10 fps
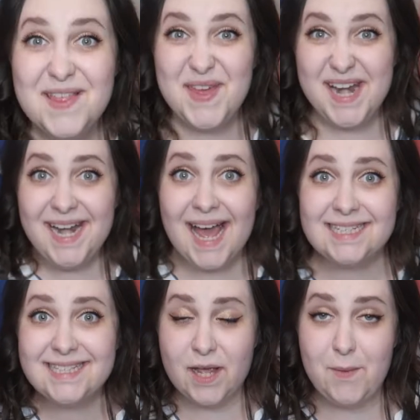The
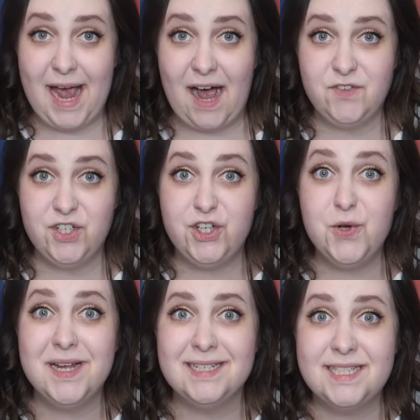next thing we have to
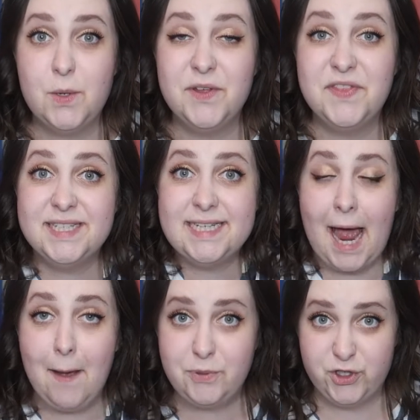do is see what the
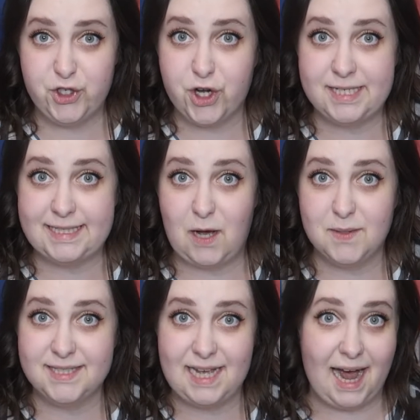temperature is
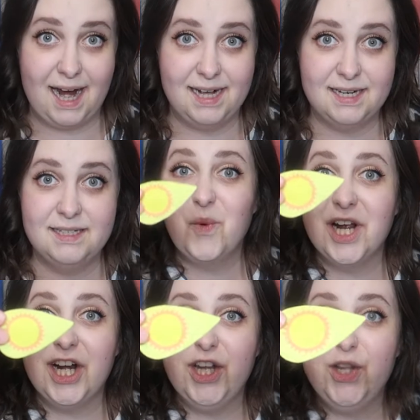outside. We're
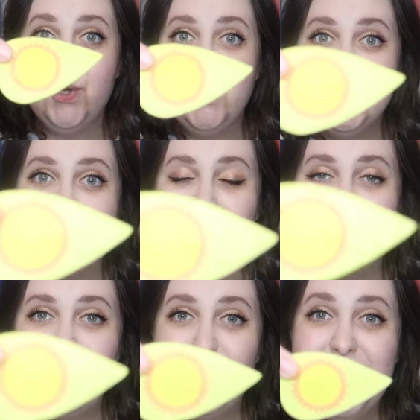gonna use
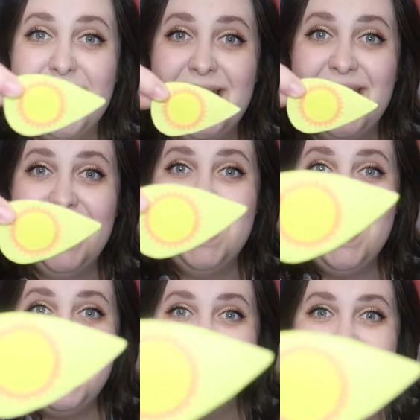our
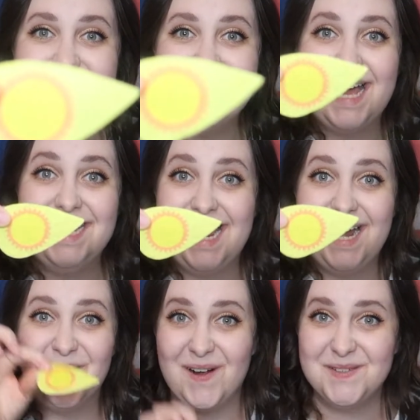pretty sun
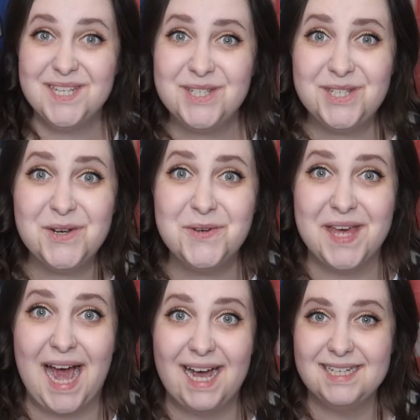arrow to do
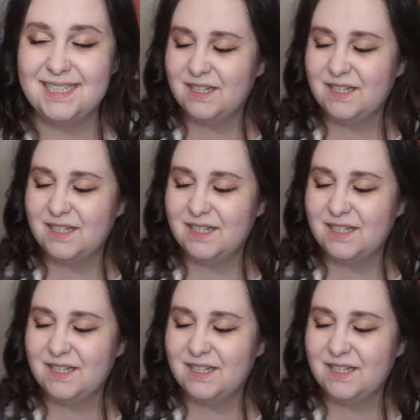that.